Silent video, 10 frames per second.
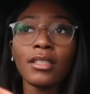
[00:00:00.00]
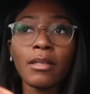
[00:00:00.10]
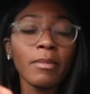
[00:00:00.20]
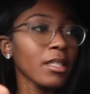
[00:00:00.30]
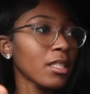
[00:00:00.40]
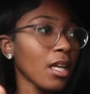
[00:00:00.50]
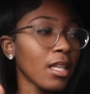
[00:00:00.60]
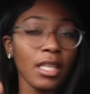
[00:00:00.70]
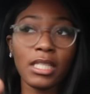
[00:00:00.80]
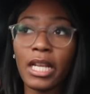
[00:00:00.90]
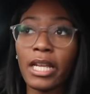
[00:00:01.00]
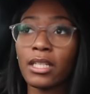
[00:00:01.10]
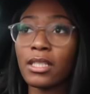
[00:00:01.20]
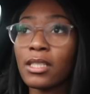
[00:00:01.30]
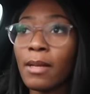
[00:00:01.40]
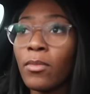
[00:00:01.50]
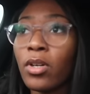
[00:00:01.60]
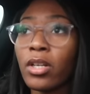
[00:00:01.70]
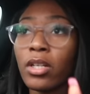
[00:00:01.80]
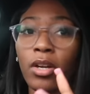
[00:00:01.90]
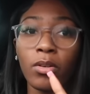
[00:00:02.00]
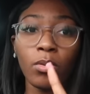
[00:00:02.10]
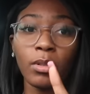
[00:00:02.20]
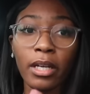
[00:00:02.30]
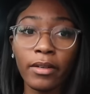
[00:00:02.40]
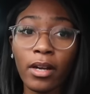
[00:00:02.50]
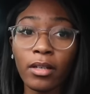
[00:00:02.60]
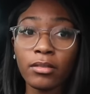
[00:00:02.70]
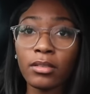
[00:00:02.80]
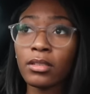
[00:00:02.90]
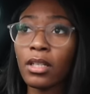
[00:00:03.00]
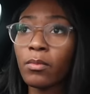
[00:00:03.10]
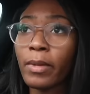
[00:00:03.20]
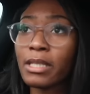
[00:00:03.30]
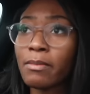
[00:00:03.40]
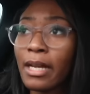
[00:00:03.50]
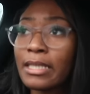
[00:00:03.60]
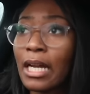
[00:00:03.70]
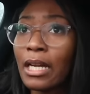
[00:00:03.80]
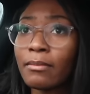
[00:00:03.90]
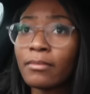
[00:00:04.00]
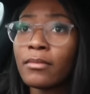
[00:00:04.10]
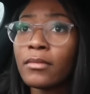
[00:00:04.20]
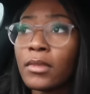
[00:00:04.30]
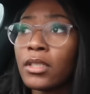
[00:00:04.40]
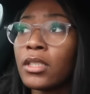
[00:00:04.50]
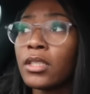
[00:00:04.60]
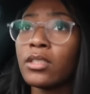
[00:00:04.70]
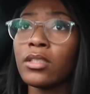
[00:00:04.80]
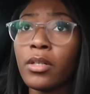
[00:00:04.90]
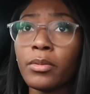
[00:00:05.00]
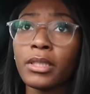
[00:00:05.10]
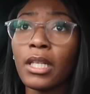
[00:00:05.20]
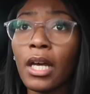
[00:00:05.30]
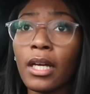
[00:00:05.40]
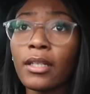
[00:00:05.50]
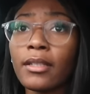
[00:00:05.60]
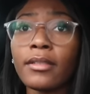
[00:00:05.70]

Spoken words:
Let me turn in this lane because I'm not gonna go all the way around and waste my time. No sir.